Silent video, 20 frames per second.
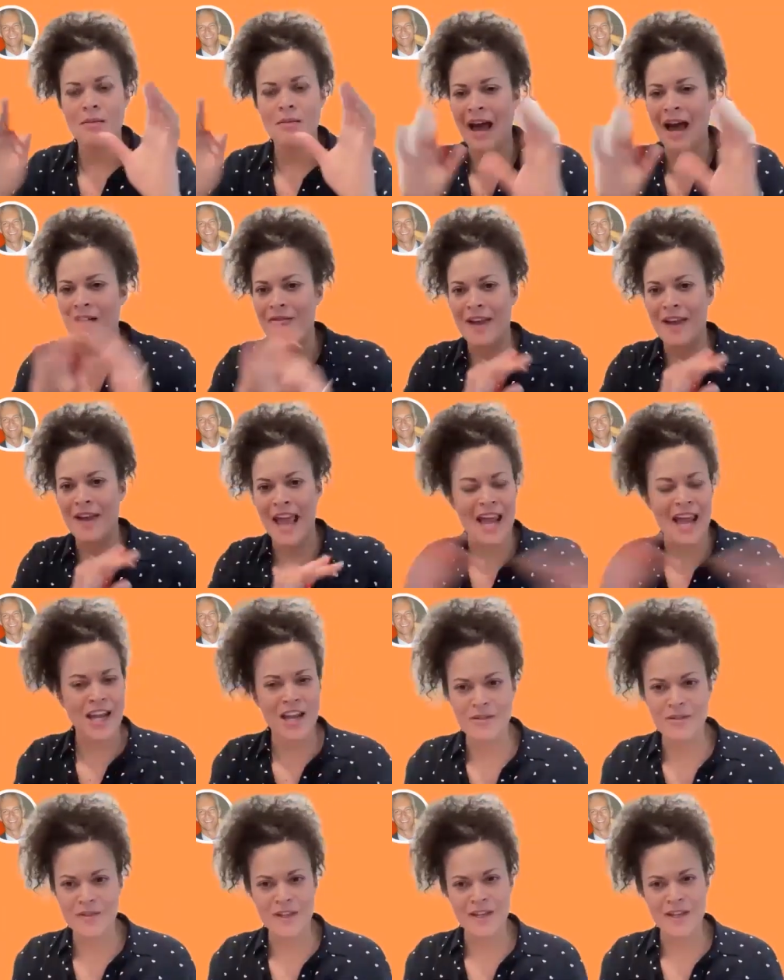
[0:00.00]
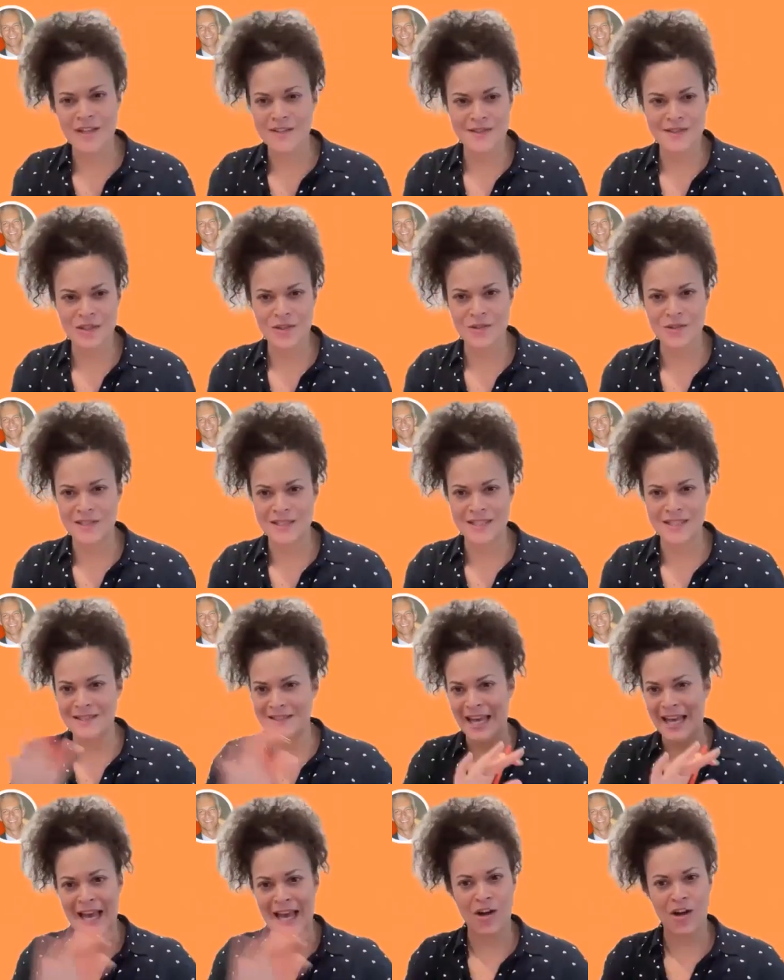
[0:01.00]
have any of the
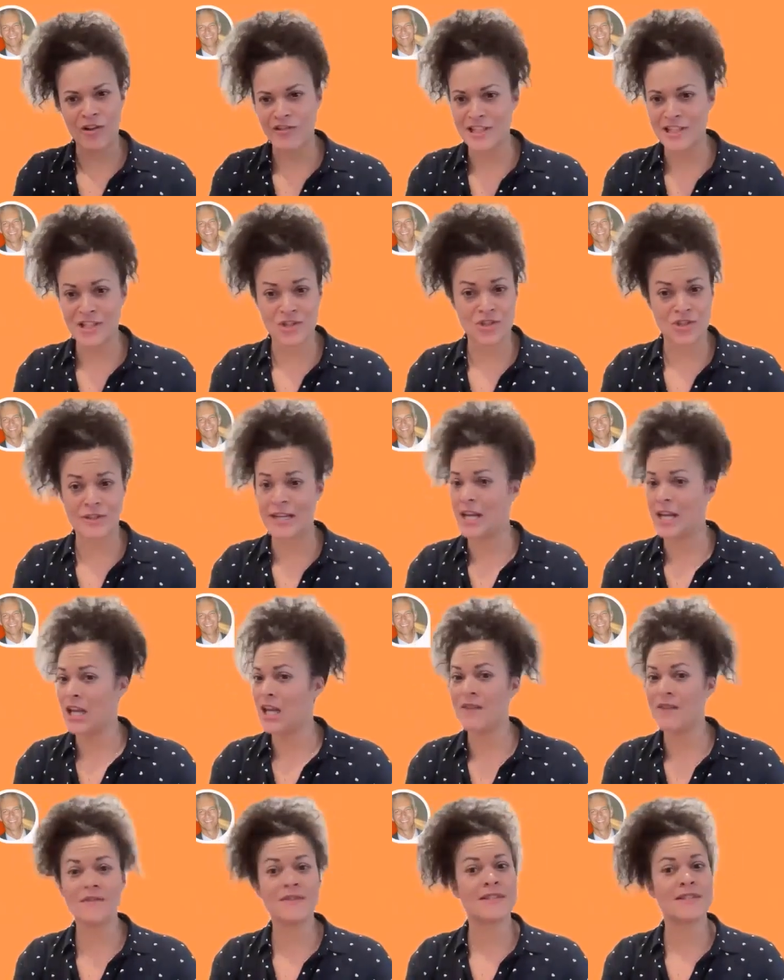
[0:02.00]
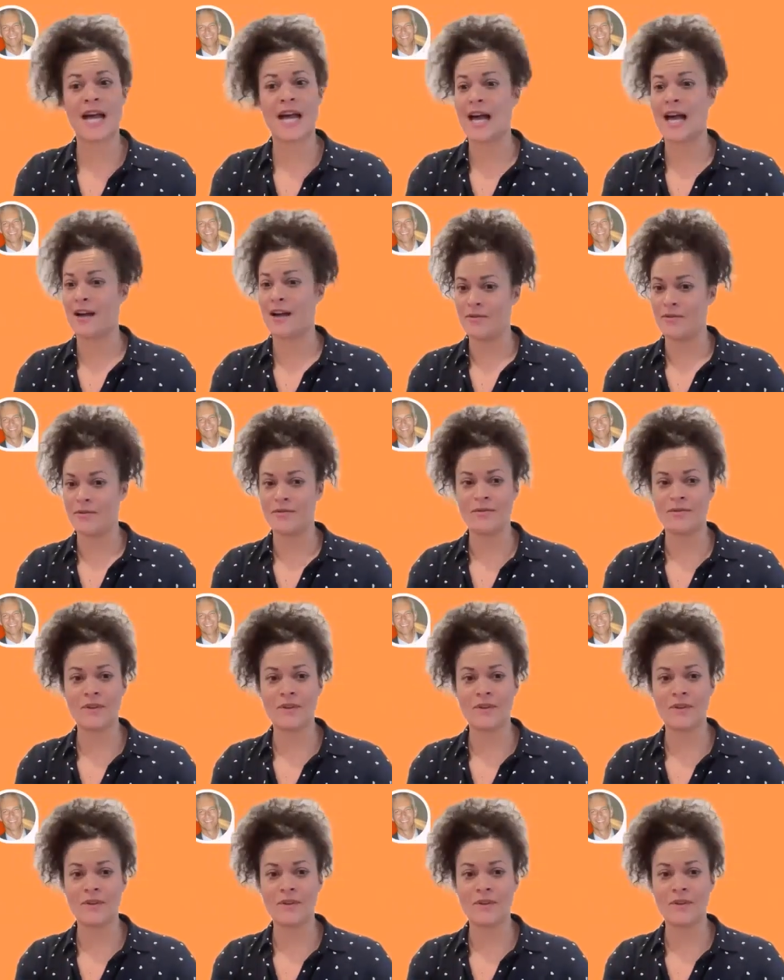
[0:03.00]
excuses that our industry loves to have.